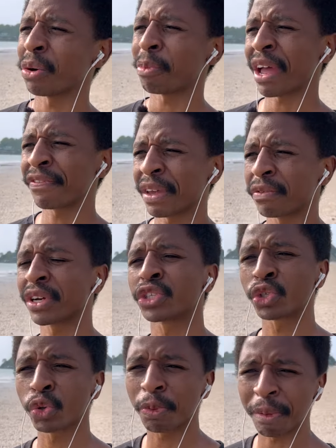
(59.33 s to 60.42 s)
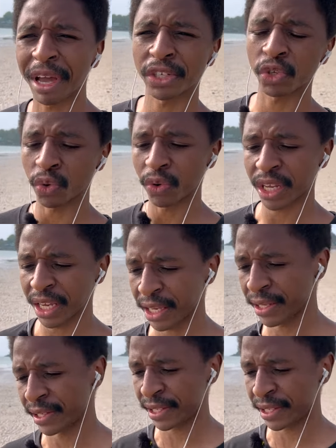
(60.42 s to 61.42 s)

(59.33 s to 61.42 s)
My favorite Superman story is